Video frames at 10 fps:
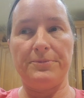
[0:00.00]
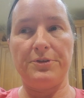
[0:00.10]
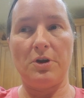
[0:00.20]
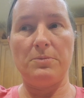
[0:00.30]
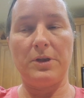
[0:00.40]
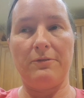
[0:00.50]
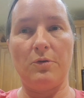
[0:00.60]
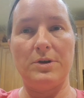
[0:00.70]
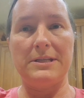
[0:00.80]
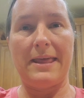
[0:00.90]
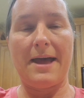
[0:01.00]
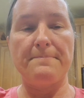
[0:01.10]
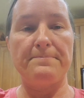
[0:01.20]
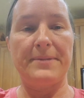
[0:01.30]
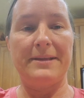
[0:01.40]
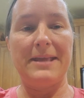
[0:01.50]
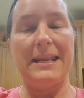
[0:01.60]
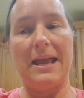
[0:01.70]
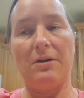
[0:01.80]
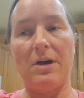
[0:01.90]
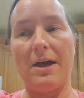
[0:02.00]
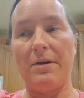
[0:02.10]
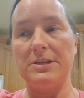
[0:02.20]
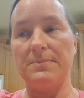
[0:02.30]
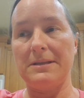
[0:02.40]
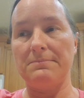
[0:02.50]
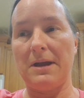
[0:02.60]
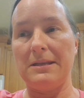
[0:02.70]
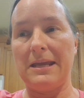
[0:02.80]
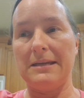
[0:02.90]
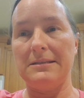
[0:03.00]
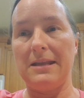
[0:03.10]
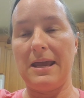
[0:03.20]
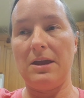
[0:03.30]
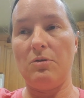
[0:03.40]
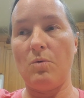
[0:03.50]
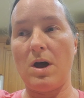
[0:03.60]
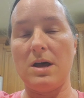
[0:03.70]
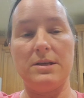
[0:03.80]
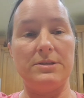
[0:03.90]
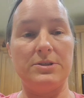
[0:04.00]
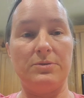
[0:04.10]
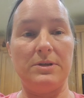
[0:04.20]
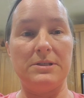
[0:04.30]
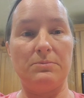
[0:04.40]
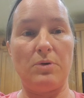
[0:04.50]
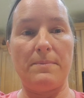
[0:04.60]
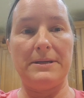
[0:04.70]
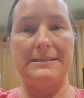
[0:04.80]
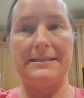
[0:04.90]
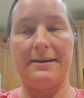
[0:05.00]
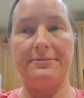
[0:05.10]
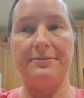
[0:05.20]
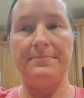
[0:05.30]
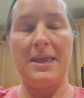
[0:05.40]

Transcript: So I'm looking forward to that. But anyhow, how I spent my day today was doing some prepping stuff.